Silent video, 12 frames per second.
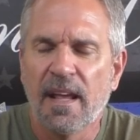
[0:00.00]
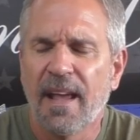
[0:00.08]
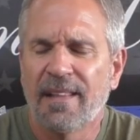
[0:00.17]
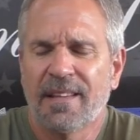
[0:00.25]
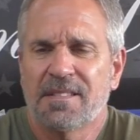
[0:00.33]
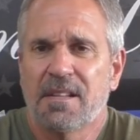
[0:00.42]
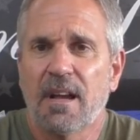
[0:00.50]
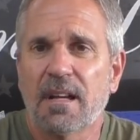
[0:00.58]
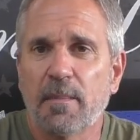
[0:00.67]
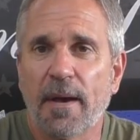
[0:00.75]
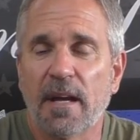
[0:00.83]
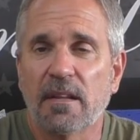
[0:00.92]
And let's
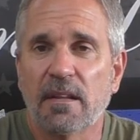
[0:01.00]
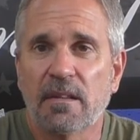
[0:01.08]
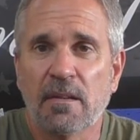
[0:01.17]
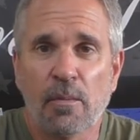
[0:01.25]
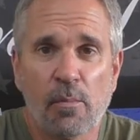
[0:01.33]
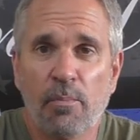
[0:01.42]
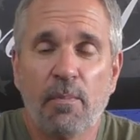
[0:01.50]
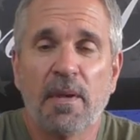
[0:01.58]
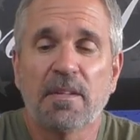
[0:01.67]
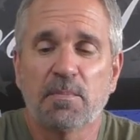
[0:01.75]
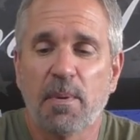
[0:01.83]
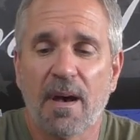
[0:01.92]
talk about it. The
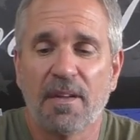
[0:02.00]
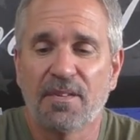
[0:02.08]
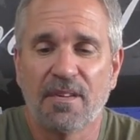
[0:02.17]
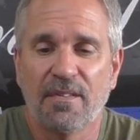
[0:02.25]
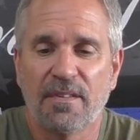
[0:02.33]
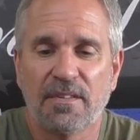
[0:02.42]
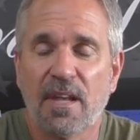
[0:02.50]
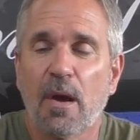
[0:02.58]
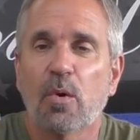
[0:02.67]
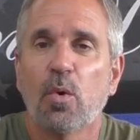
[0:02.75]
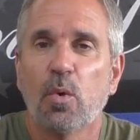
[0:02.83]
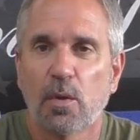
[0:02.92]
biggest positive is
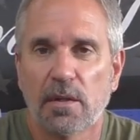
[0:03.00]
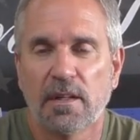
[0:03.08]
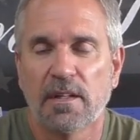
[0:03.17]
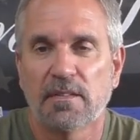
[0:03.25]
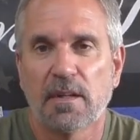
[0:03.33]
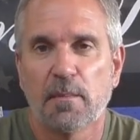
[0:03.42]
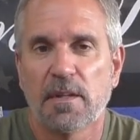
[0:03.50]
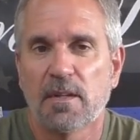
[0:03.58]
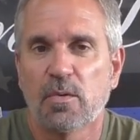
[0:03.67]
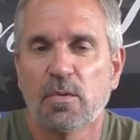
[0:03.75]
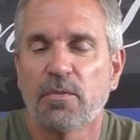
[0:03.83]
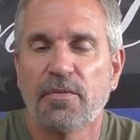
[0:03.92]
how cool it is. I mean,
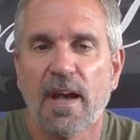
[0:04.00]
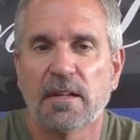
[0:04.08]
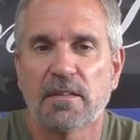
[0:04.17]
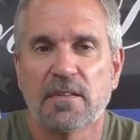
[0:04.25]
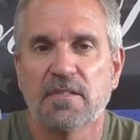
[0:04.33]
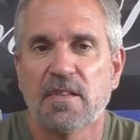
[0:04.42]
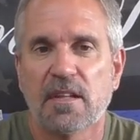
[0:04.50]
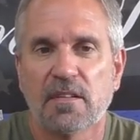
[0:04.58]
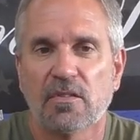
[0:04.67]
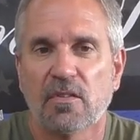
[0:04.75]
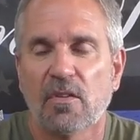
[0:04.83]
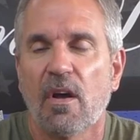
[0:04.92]
the cool factor, this thing
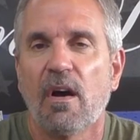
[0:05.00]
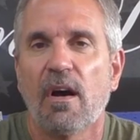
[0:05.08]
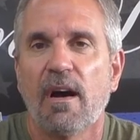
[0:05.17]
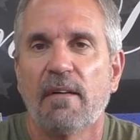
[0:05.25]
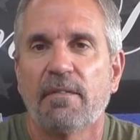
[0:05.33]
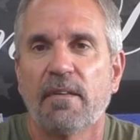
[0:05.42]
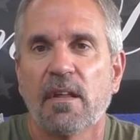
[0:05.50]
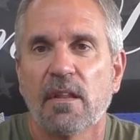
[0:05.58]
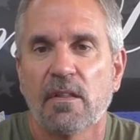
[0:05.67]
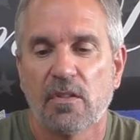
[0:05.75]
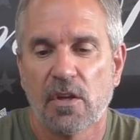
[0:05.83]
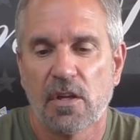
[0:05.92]
is off
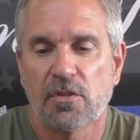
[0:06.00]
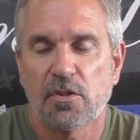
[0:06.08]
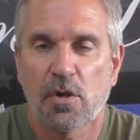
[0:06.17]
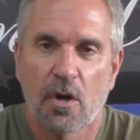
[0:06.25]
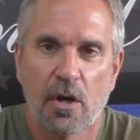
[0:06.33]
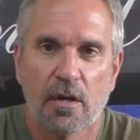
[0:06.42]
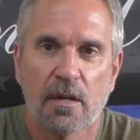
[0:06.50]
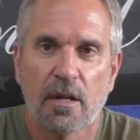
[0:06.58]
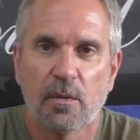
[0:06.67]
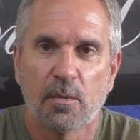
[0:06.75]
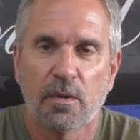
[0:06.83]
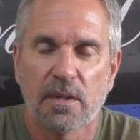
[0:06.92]
the chart.
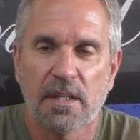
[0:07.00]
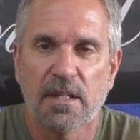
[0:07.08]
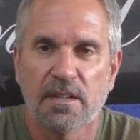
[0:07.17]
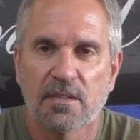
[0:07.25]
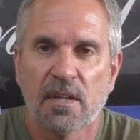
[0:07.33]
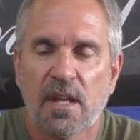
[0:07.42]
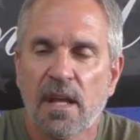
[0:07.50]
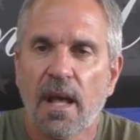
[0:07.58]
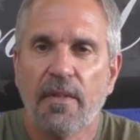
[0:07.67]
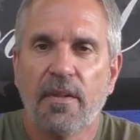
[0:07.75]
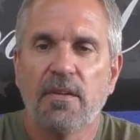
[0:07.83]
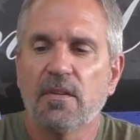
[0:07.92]
It really is.
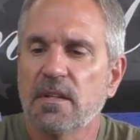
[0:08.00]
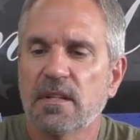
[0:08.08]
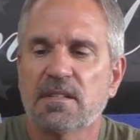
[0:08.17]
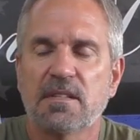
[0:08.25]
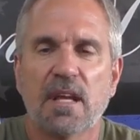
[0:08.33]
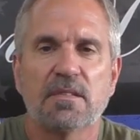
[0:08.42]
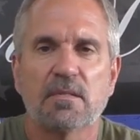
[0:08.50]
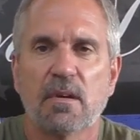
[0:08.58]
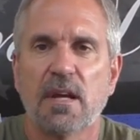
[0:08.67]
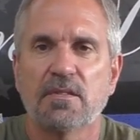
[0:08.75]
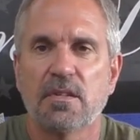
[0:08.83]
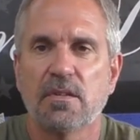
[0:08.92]
And then you can
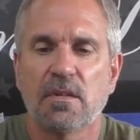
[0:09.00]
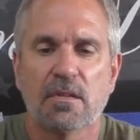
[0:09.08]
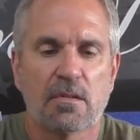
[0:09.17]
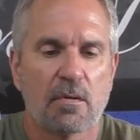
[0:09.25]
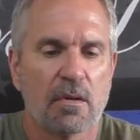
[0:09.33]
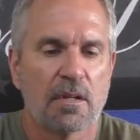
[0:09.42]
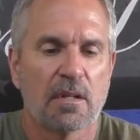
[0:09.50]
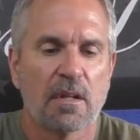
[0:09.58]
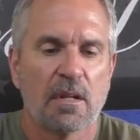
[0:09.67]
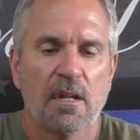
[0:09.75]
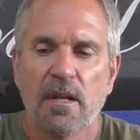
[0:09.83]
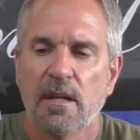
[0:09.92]
accessorize it. You can throw a
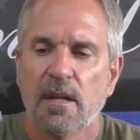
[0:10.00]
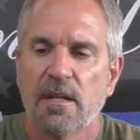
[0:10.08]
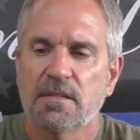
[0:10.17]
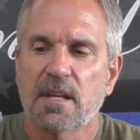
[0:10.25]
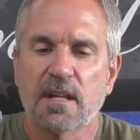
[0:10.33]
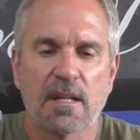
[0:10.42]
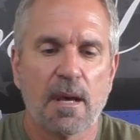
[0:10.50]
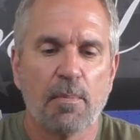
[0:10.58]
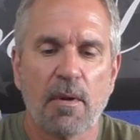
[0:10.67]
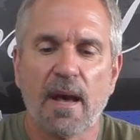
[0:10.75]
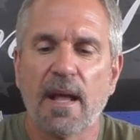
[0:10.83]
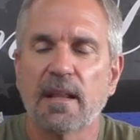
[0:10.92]
little, it's got a
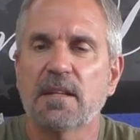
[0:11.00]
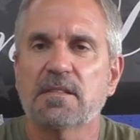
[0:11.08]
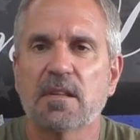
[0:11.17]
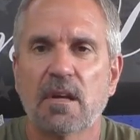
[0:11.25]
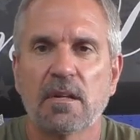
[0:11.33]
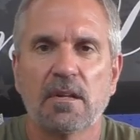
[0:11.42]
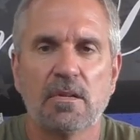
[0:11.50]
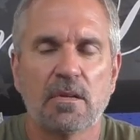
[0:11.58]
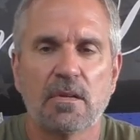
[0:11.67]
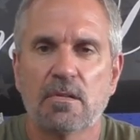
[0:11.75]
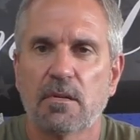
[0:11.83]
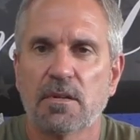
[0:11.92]
couple eyelets on it. You
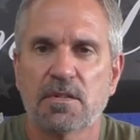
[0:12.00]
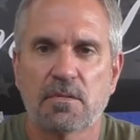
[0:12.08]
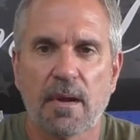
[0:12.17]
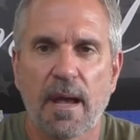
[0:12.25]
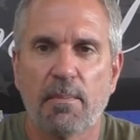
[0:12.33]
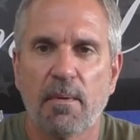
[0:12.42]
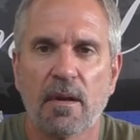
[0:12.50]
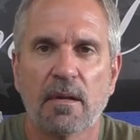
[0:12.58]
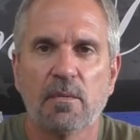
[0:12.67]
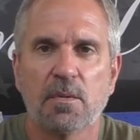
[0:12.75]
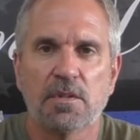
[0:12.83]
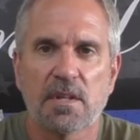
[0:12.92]
can throw a strap on
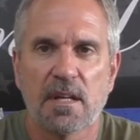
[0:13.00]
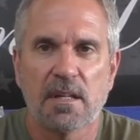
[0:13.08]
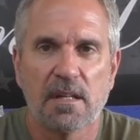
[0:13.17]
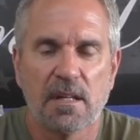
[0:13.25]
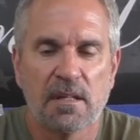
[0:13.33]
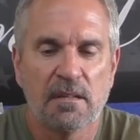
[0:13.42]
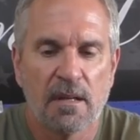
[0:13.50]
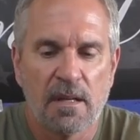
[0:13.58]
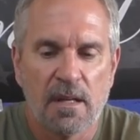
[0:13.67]
it, which I did.